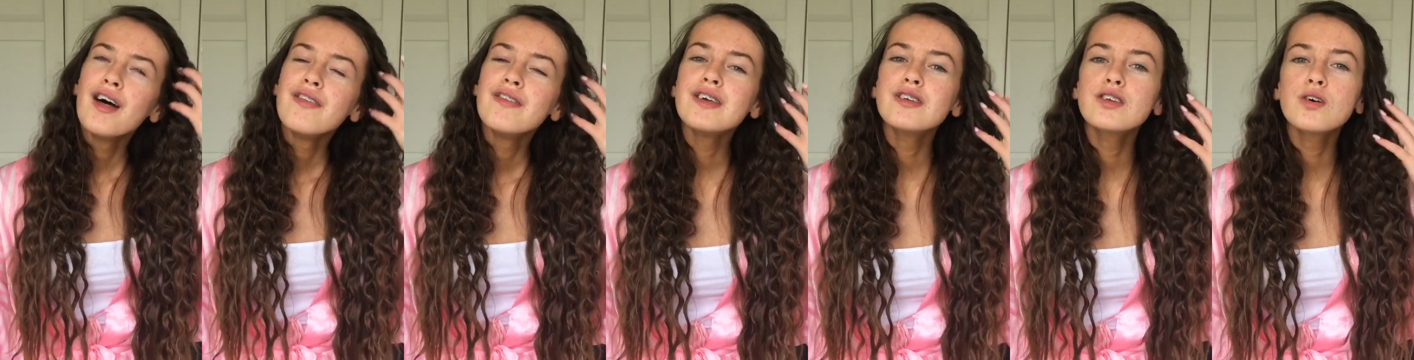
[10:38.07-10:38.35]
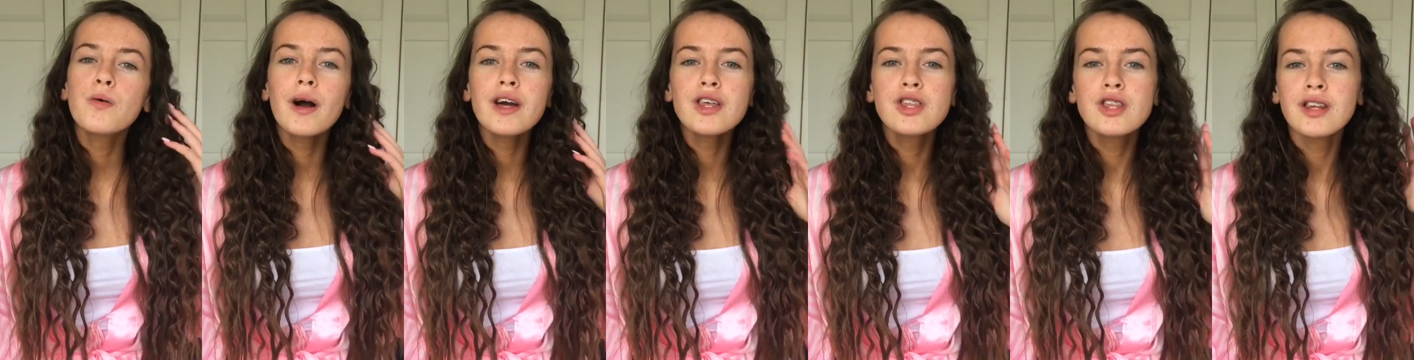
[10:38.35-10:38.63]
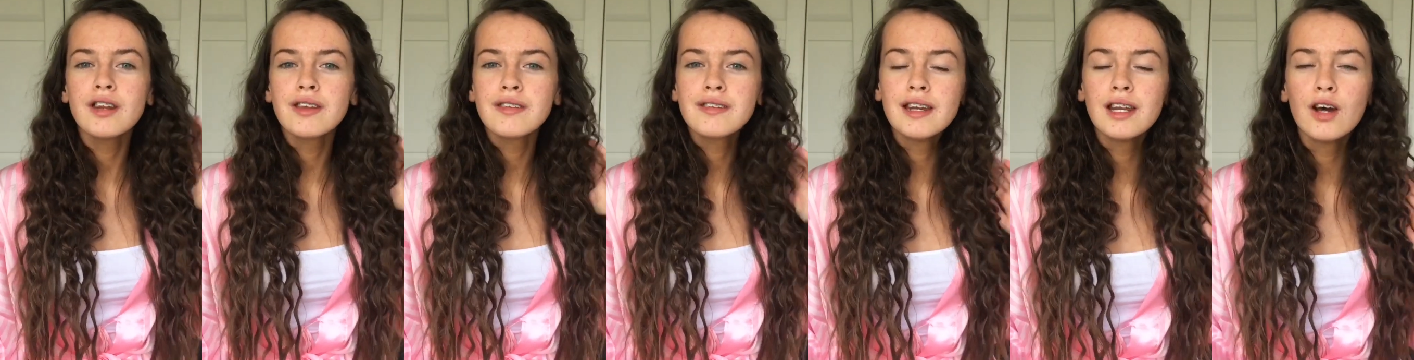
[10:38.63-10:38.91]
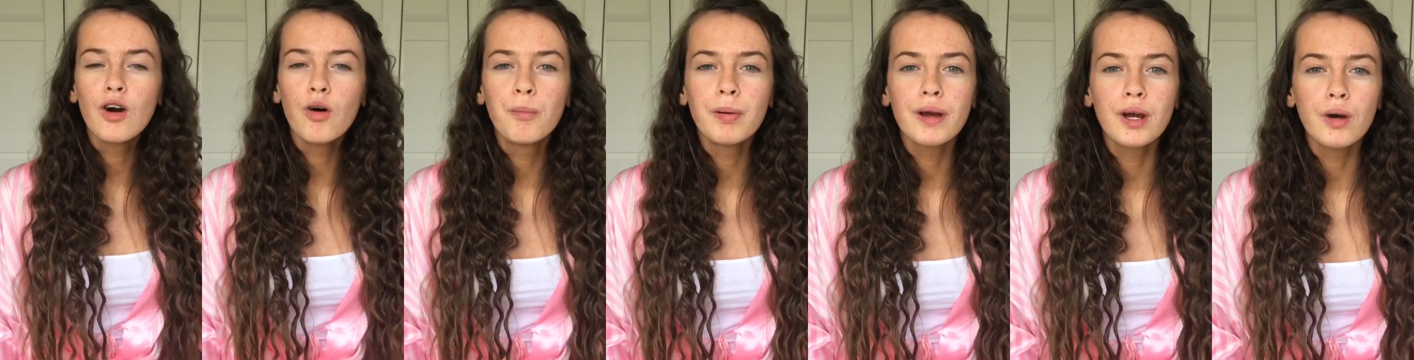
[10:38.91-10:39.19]
This question is a
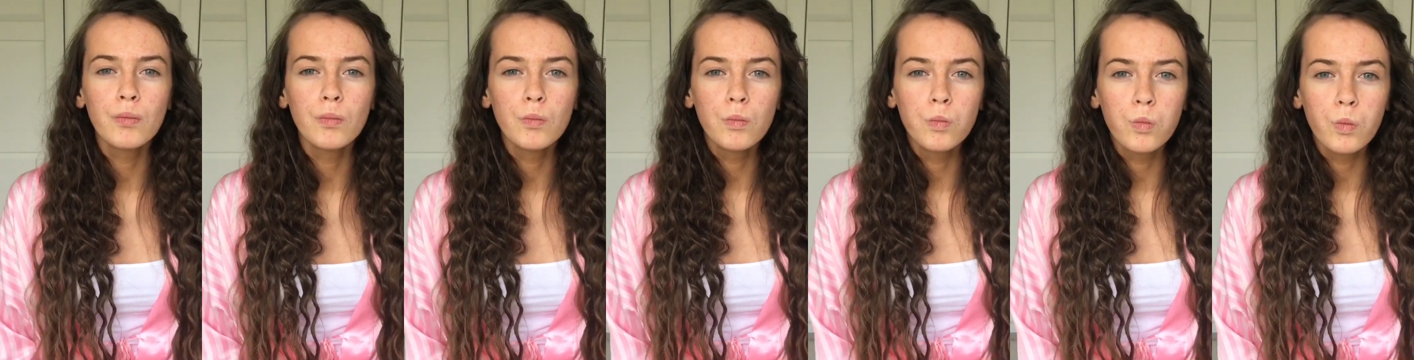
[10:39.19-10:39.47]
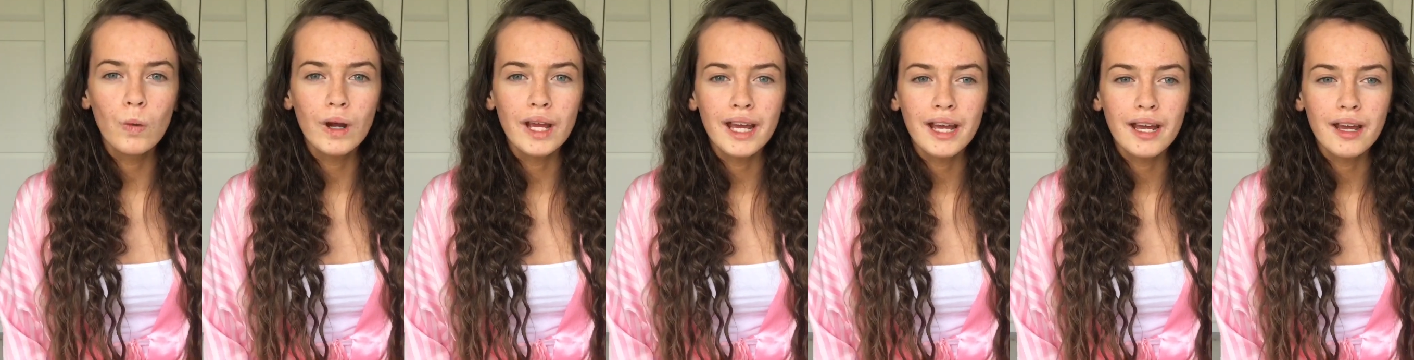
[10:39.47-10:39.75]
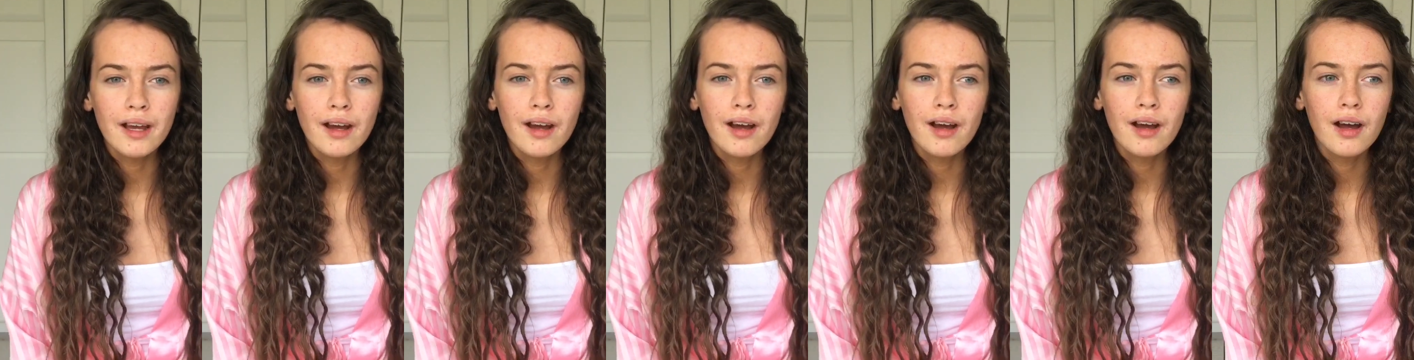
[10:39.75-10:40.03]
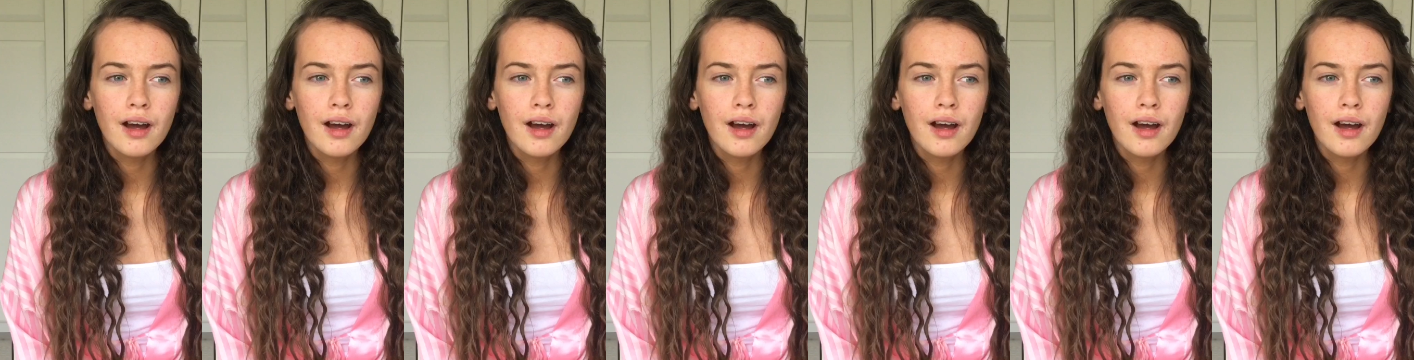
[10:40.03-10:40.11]
little bit weird